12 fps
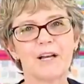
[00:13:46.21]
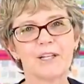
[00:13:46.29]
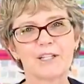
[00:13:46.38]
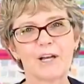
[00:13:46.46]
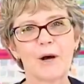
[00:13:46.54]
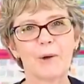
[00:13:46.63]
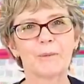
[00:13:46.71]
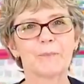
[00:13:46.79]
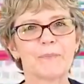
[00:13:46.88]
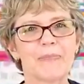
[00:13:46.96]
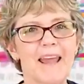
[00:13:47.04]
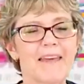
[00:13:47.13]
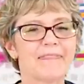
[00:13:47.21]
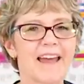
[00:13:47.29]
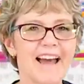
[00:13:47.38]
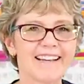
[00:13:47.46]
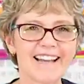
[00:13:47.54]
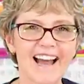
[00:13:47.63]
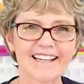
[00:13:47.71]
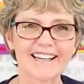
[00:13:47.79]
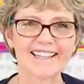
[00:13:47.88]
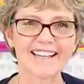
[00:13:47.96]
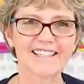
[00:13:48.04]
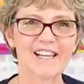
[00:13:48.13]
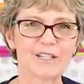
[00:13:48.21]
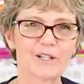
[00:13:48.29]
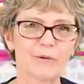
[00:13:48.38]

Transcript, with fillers: So that kind of gets us